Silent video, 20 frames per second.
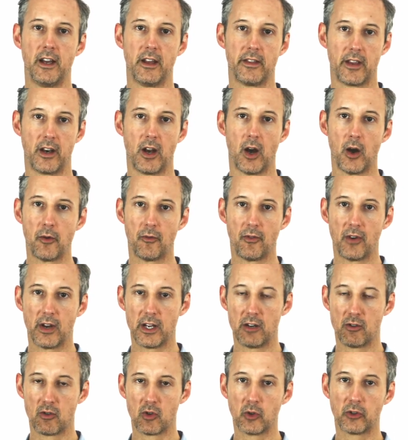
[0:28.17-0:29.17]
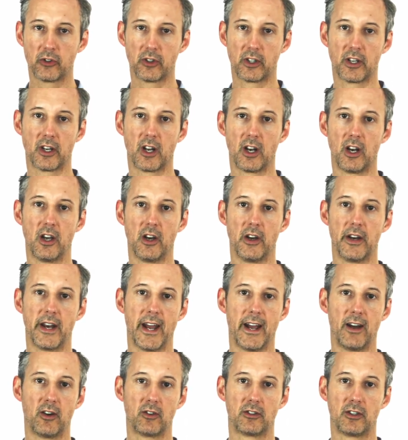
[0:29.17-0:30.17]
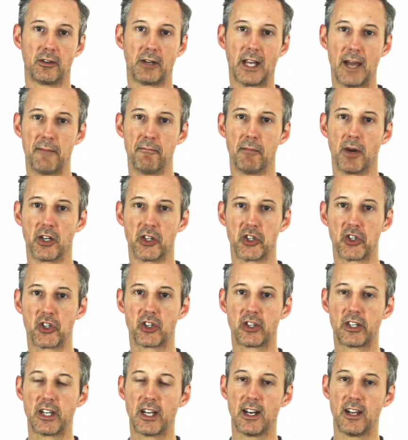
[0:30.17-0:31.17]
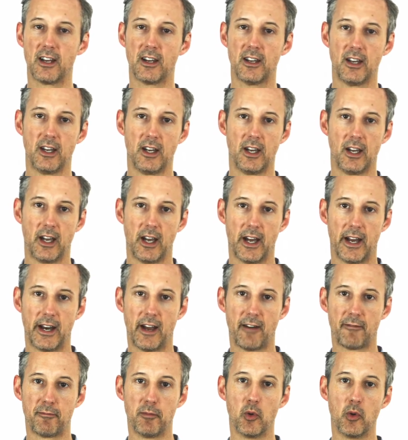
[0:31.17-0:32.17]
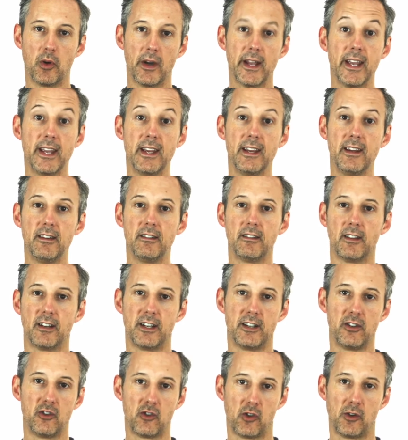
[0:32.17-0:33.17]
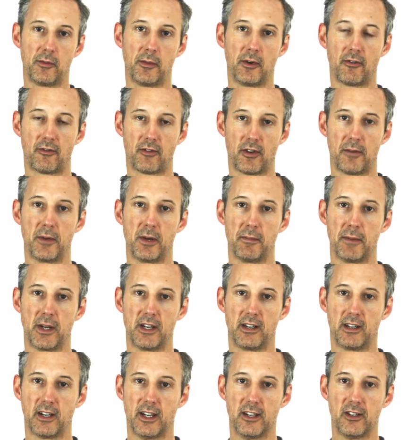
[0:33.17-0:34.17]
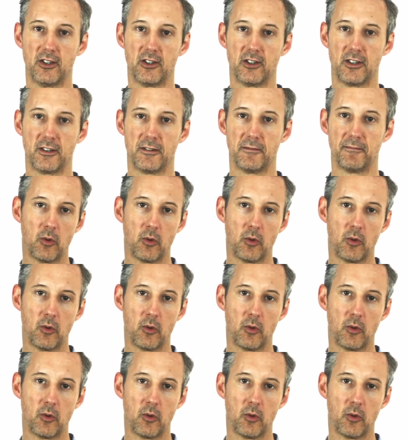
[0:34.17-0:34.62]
then hopefully you're also going to learn how to get much stiller and have more ease and enjoyment from your meditation.